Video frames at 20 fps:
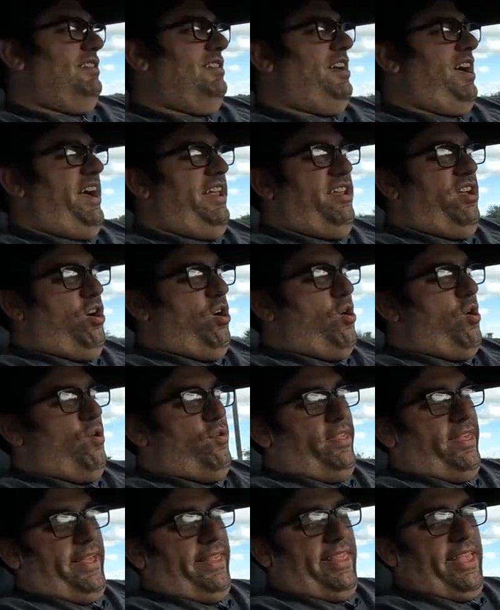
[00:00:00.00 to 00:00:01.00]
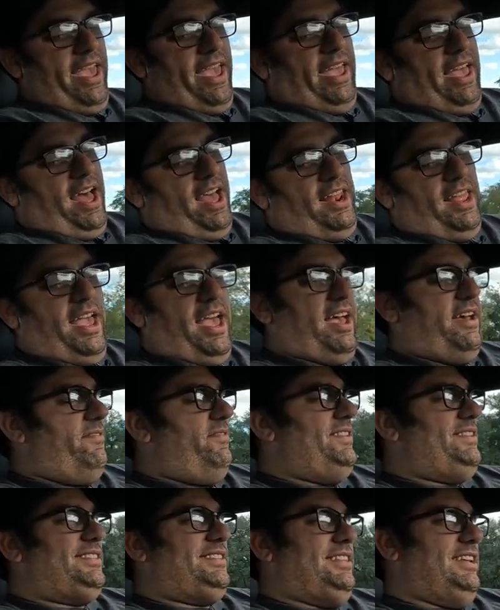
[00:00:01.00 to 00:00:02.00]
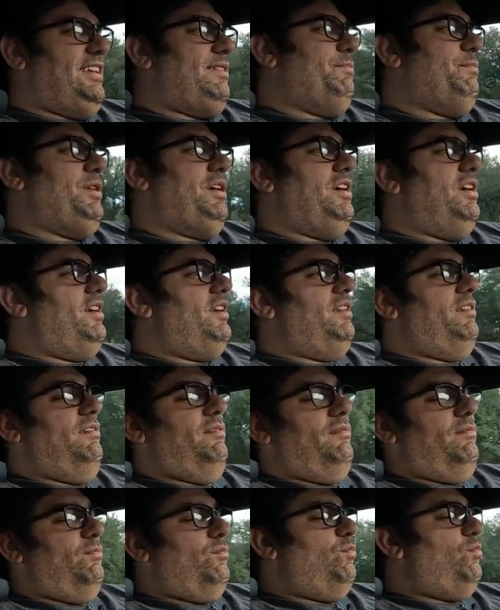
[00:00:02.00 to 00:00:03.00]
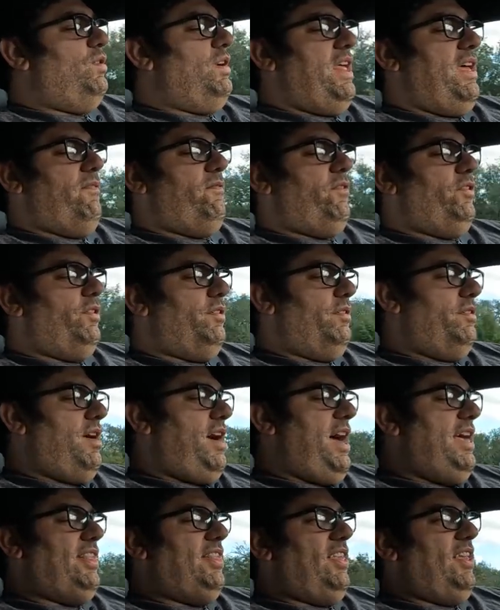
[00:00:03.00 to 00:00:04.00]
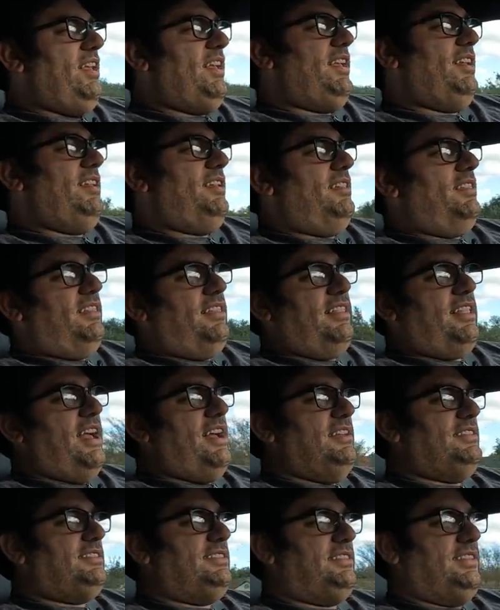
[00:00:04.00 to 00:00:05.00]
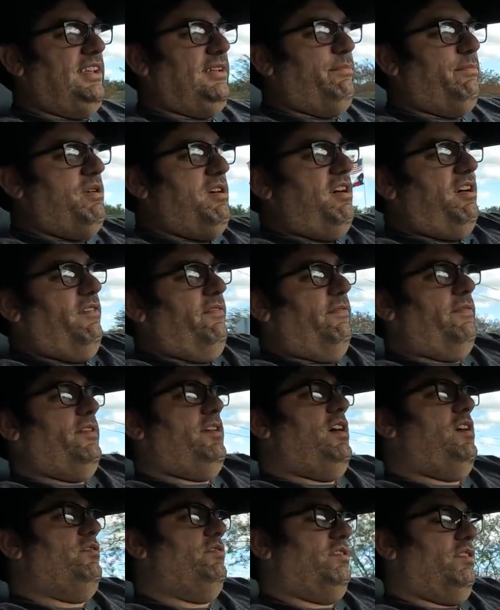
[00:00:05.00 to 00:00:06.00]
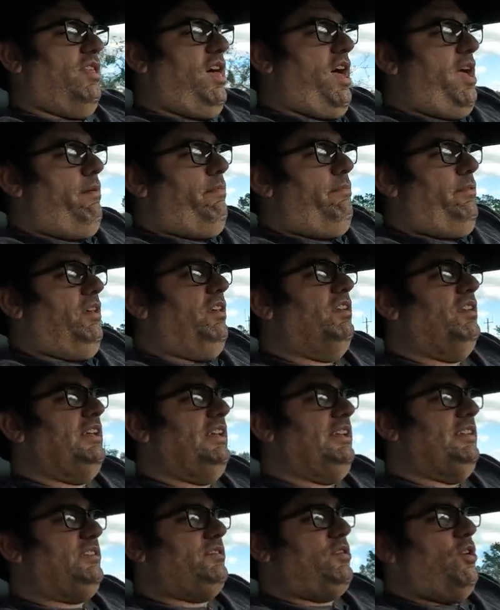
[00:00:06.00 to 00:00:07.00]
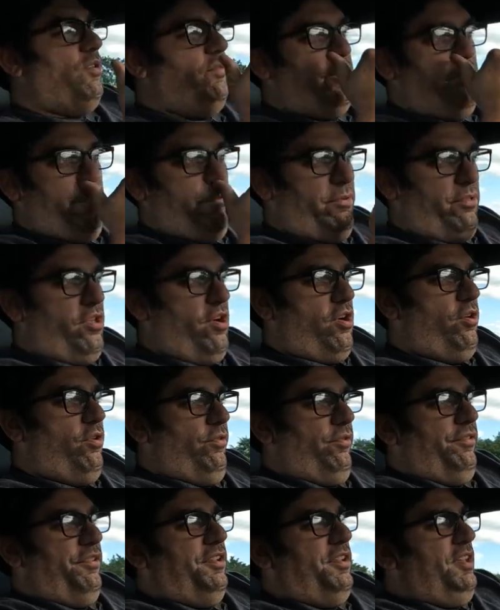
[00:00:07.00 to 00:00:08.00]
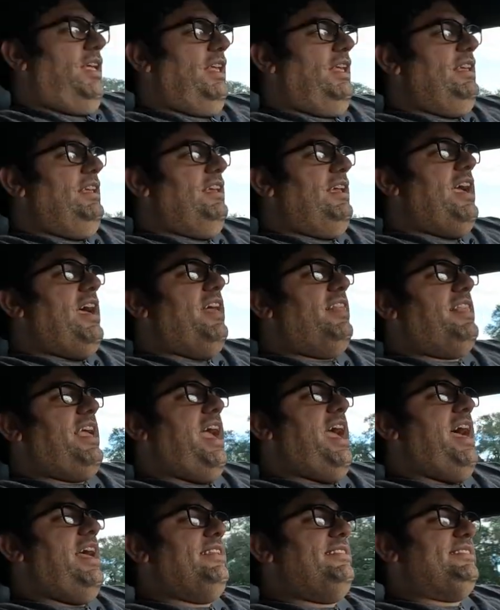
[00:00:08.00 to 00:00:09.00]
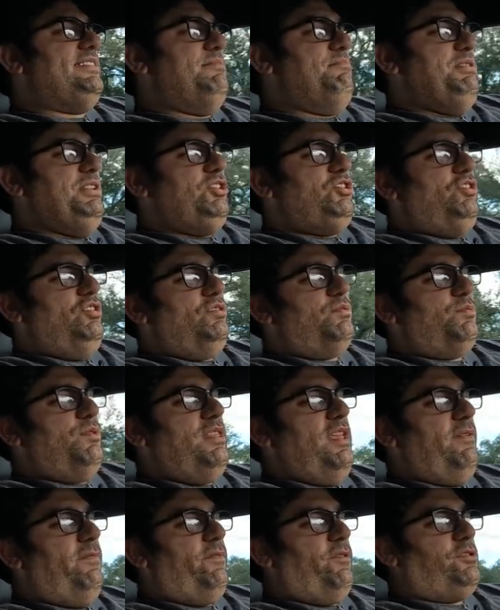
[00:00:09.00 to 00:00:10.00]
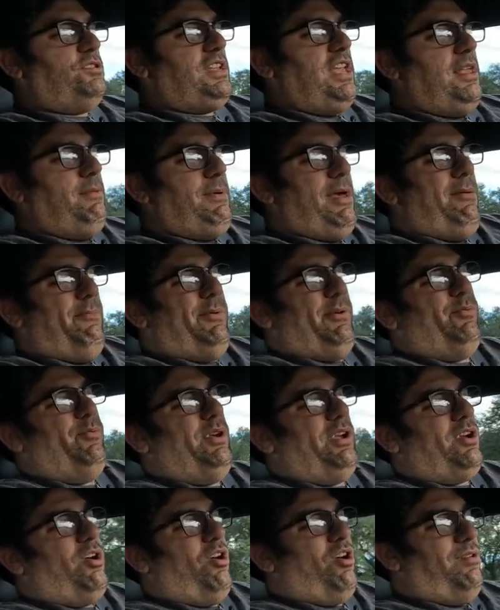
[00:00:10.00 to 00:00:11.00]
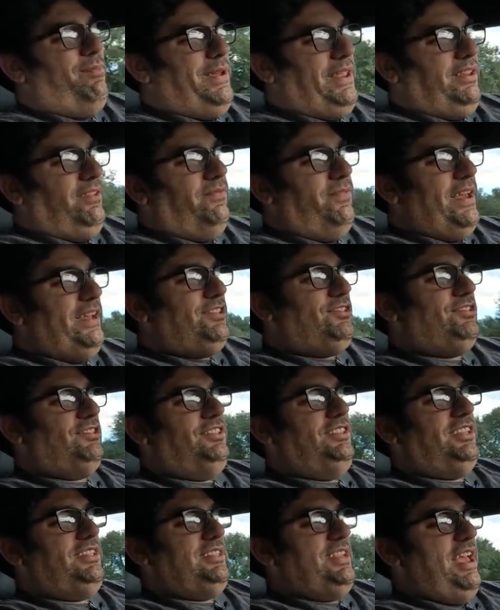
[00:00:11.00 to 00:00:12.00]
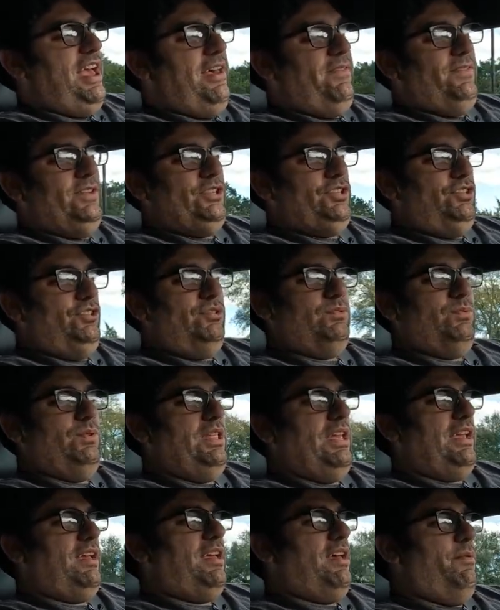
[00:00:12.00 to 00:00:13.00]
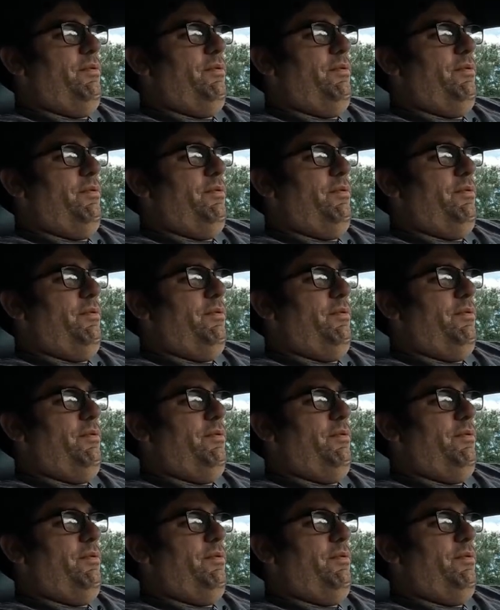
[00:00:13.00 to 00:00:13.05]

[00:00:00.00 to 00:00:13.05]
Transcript: I know that they kind of have a stigma, whatever. I think that stigma of unreliability is overblown. Yeah, they had some issues when they first came out, but what car manufacturer doesn't have issues when they